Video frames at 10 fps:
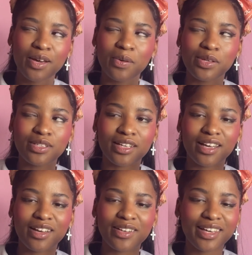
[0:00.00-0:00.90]
Which,
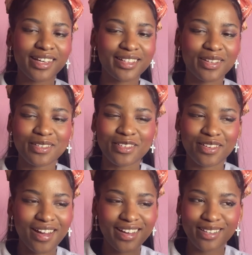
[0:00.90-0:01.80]
okay, don't
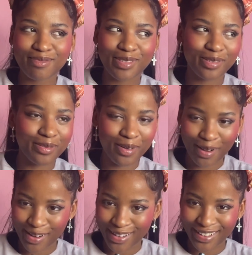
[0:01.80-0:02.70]
drag them too
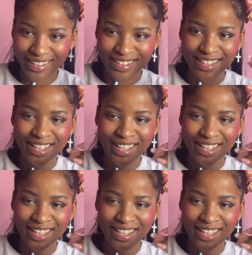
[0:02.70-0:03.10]
hard.